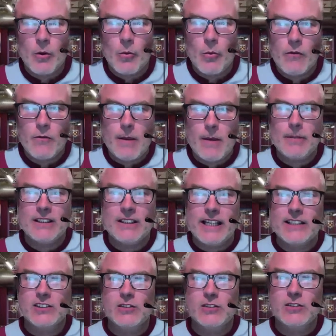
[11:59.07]
remember
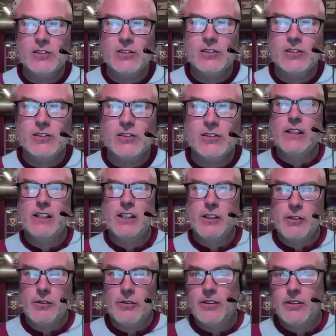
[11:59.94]
Des Walker,
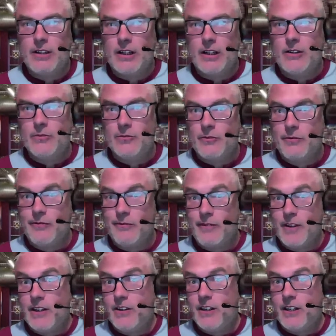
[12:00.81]
you know,
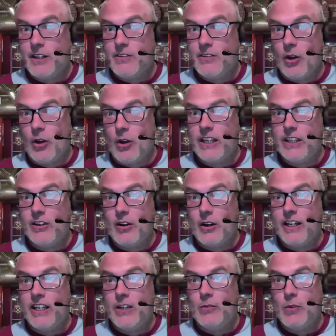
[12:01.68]
in the
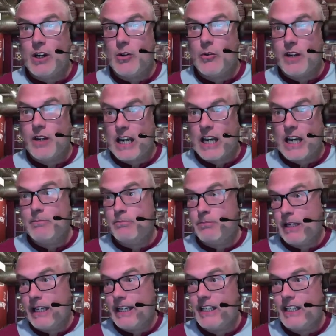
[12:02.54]
1990 World Cup,
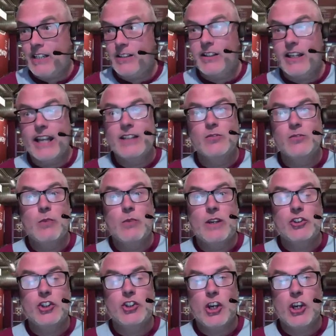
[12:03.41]
played in against West